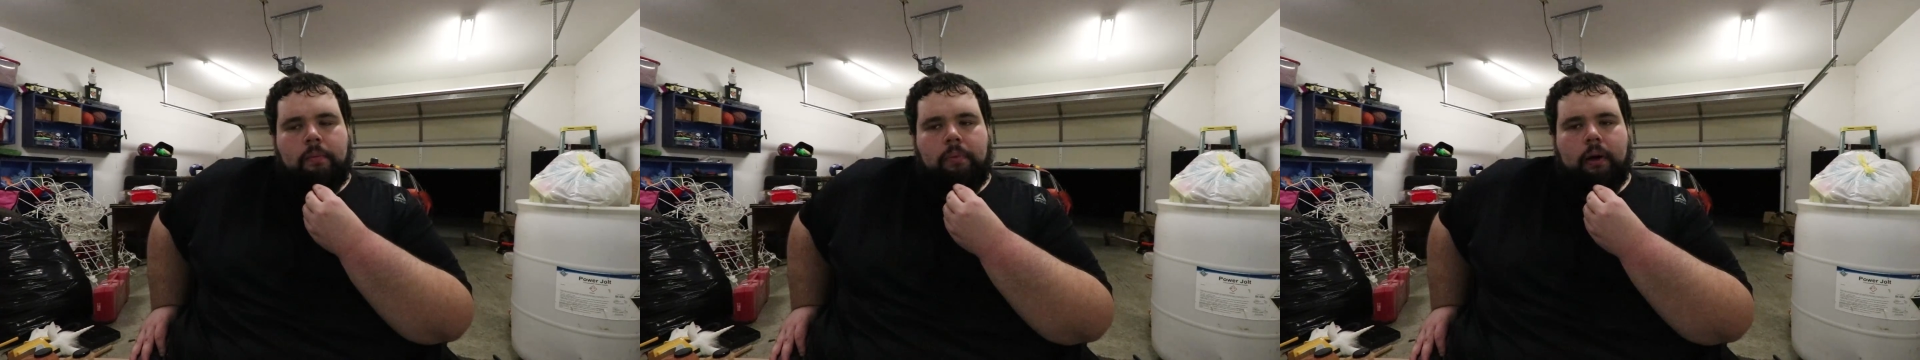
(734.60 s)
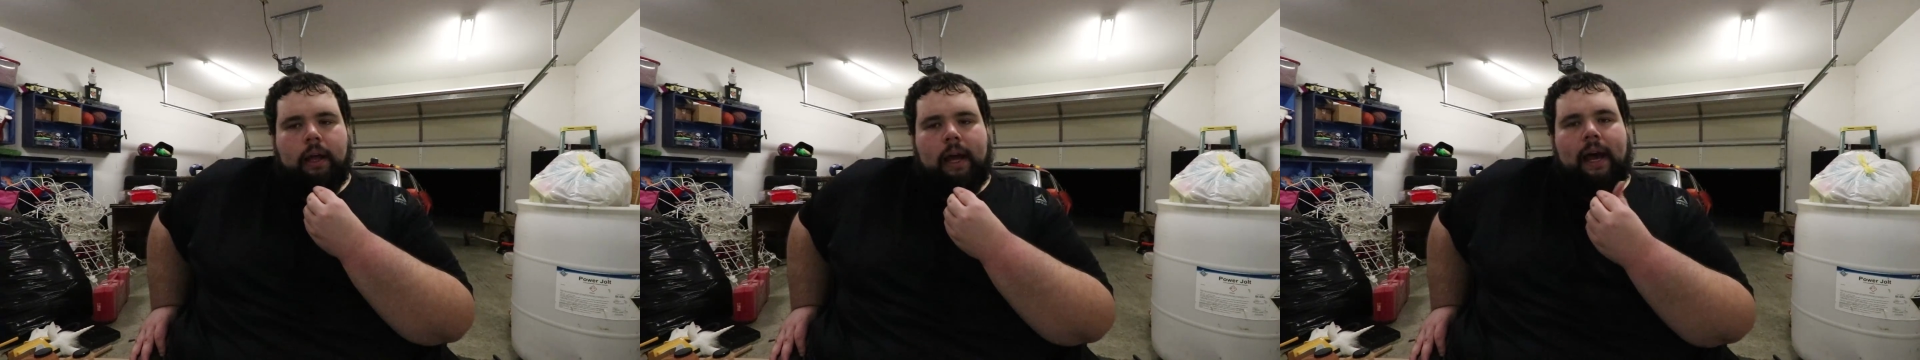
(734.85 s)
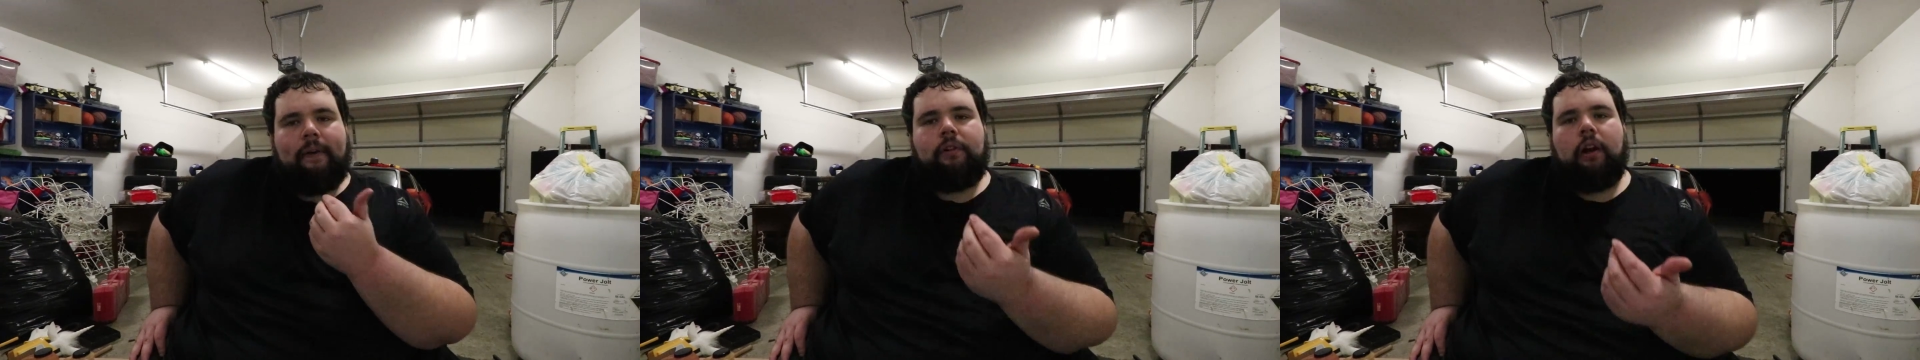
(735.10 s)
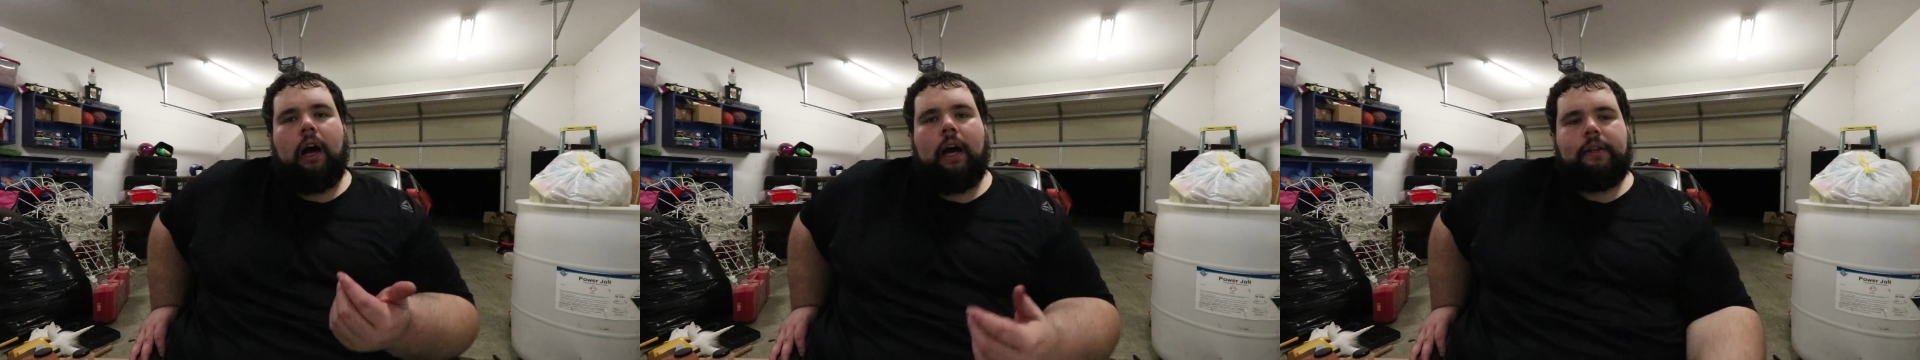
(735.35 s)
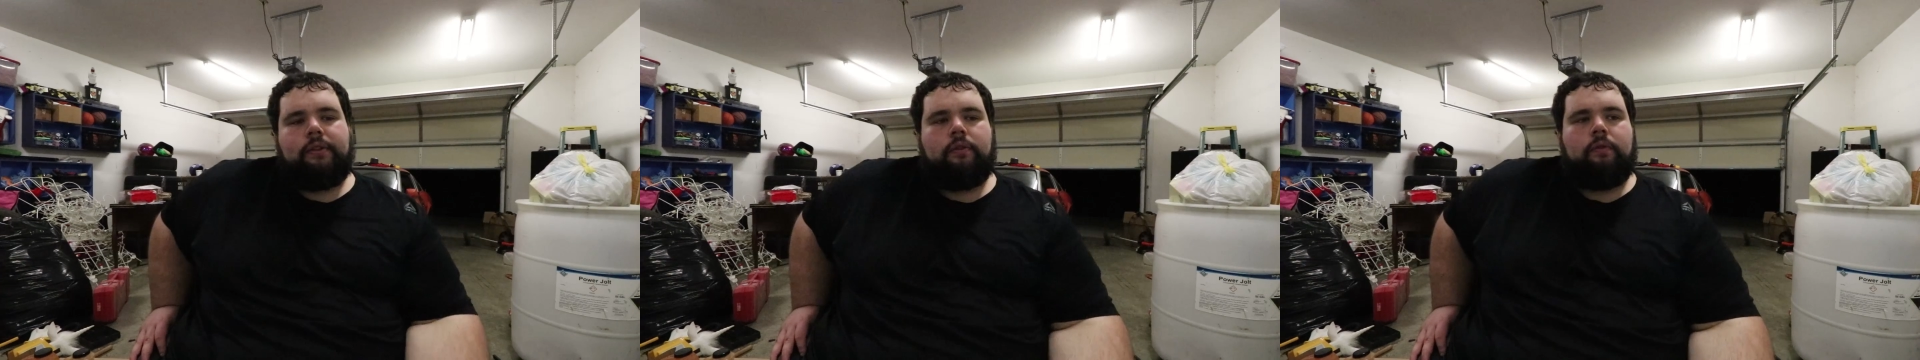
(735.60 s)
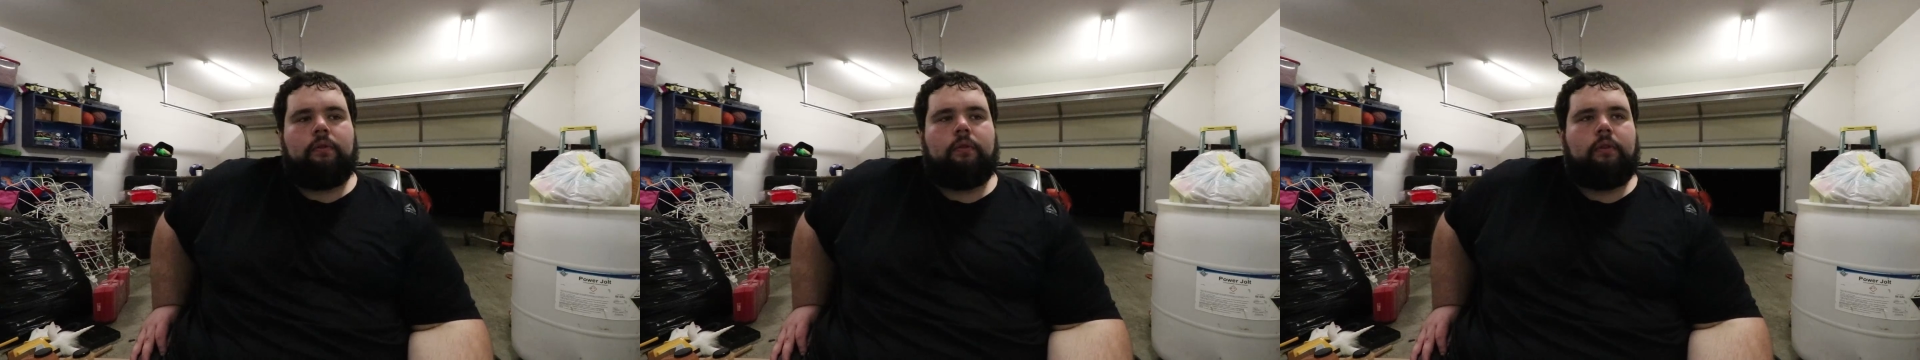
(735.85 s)
But after high
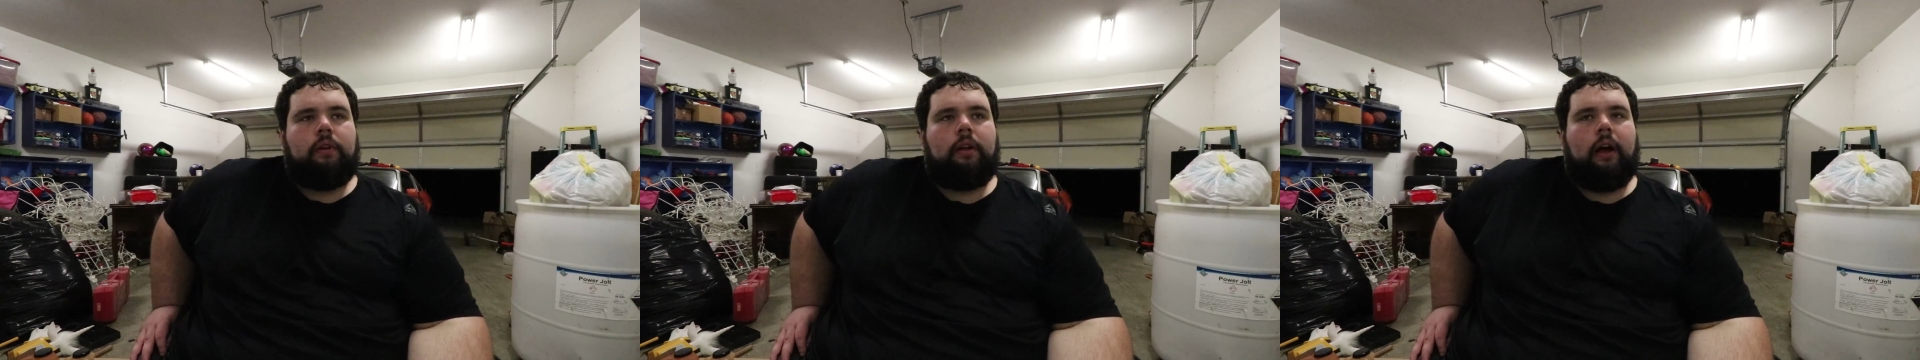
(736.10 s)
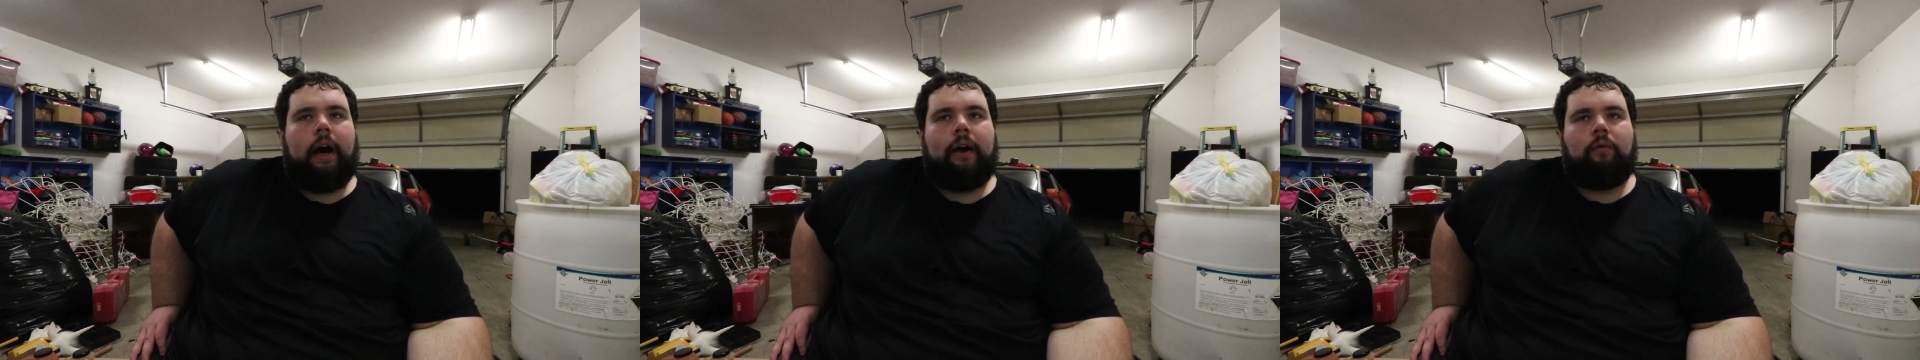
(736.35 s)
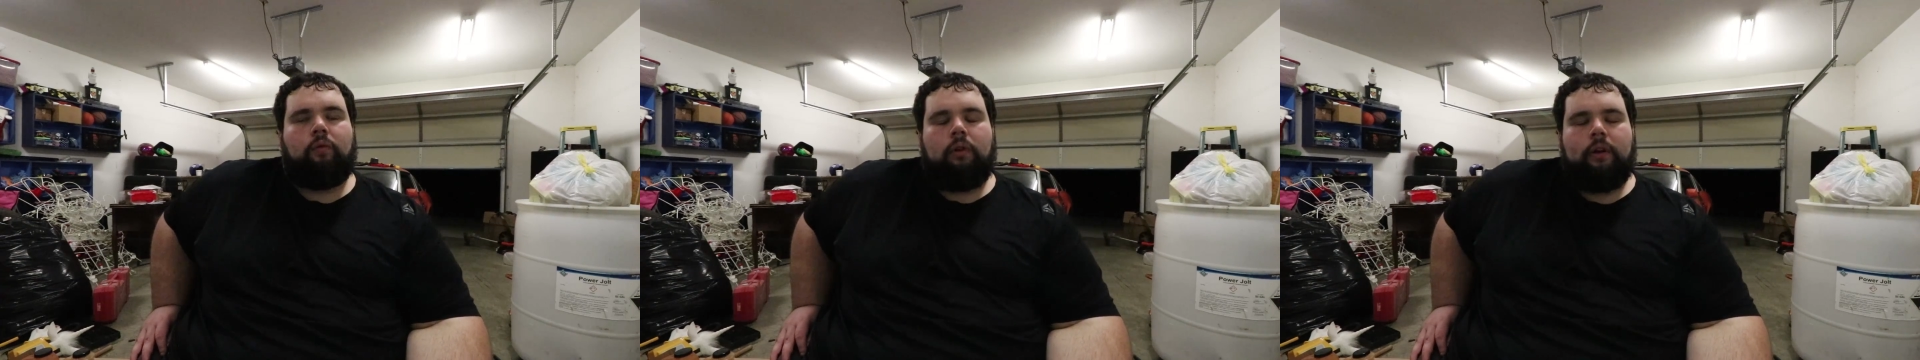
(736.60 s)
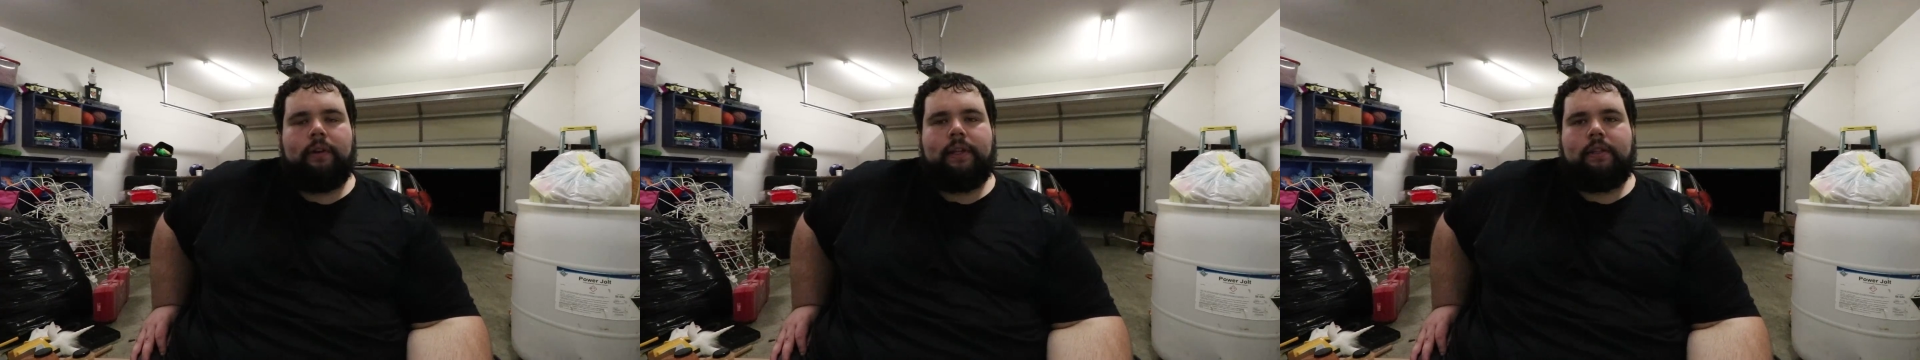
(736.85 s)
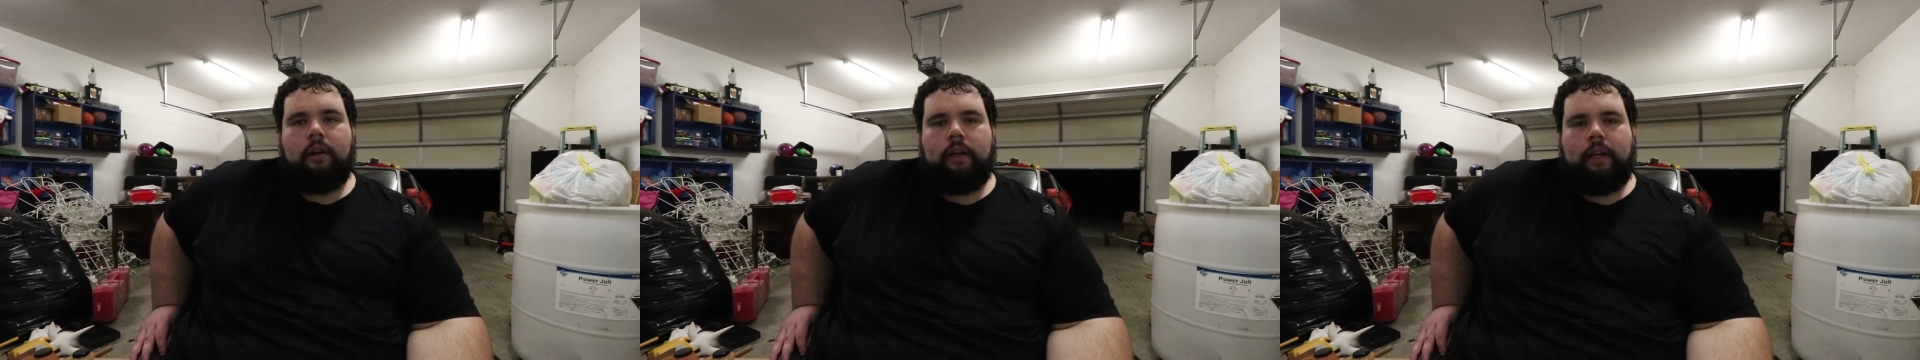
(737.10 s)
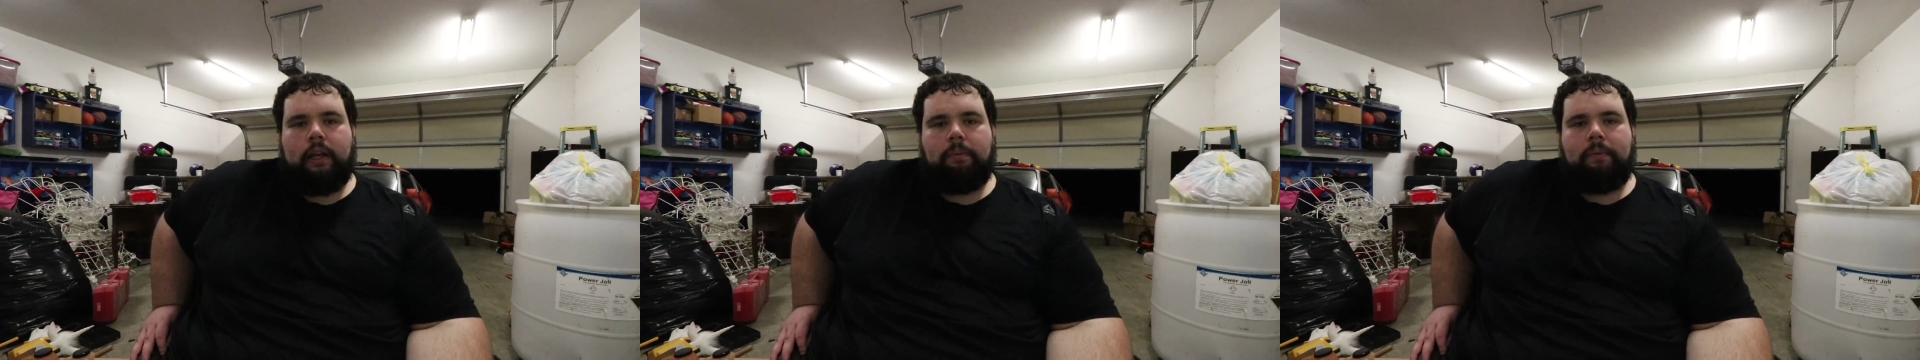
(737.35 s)
school, I really
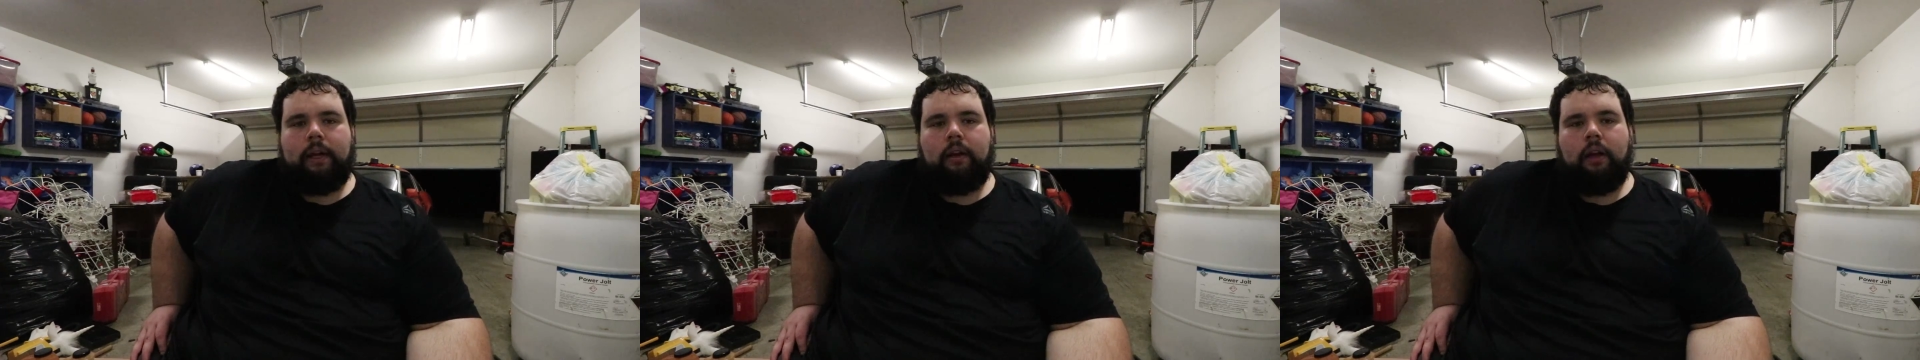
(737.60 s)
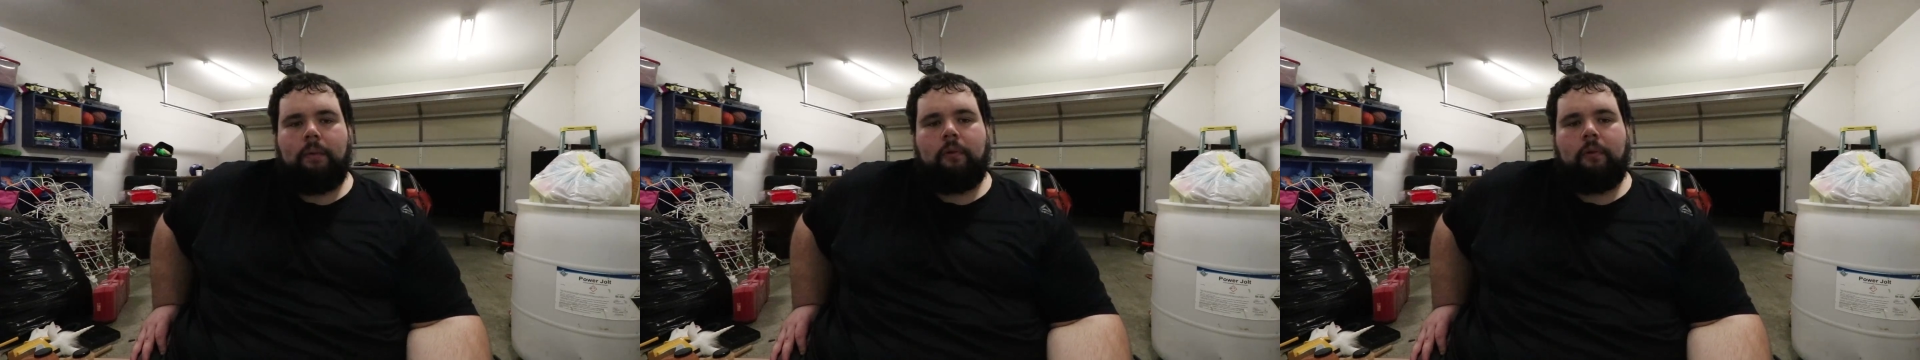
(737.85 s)
started getting bigger.